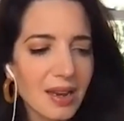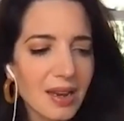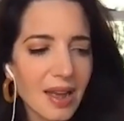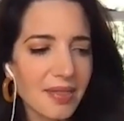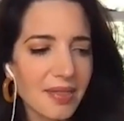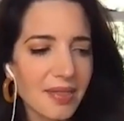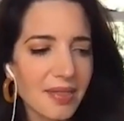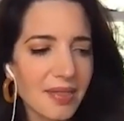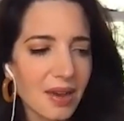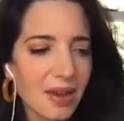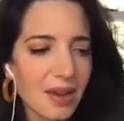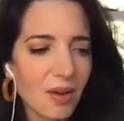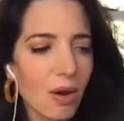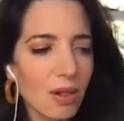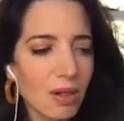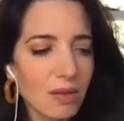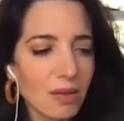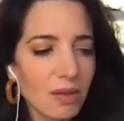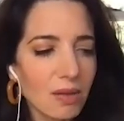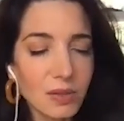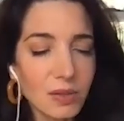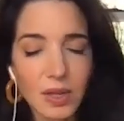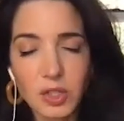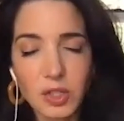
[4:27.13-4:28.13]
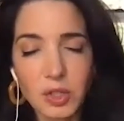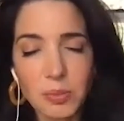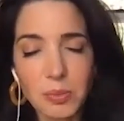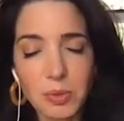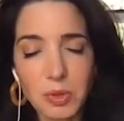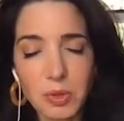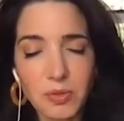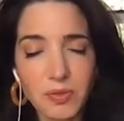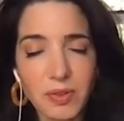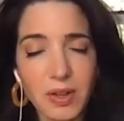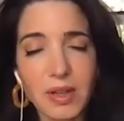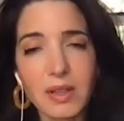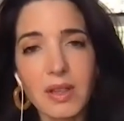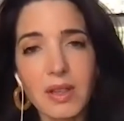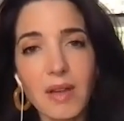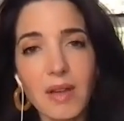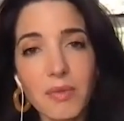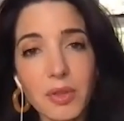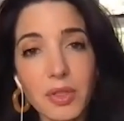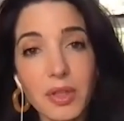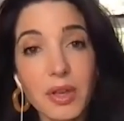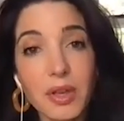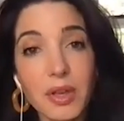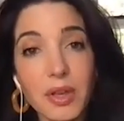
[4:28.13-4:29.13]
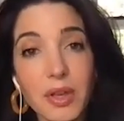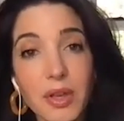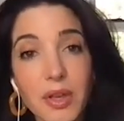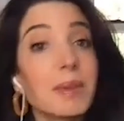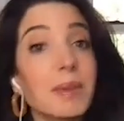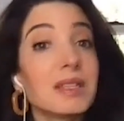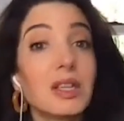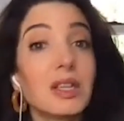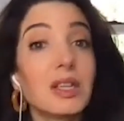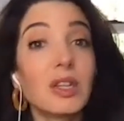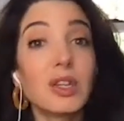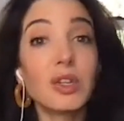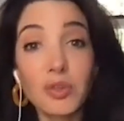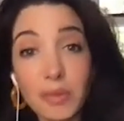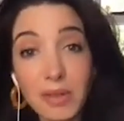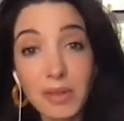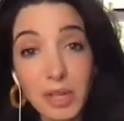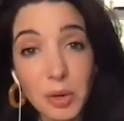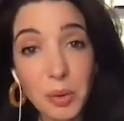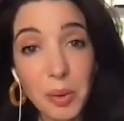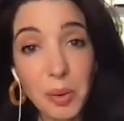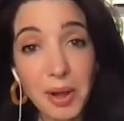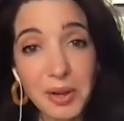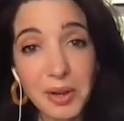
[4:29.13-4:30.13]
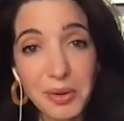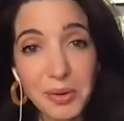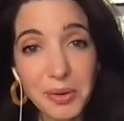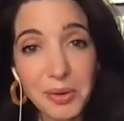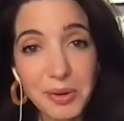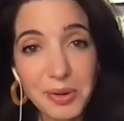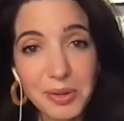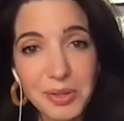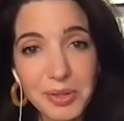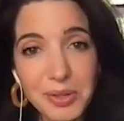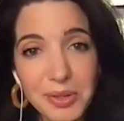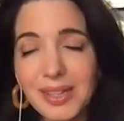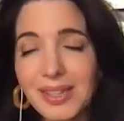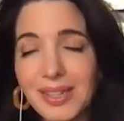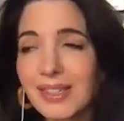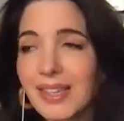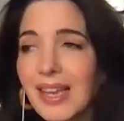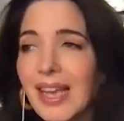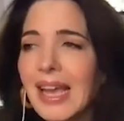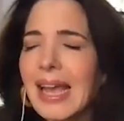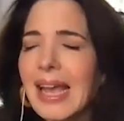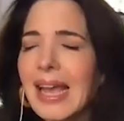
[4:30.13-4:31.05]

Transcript: and then all of his customers fell in love with him, and they said, you should really go out on your own and do this.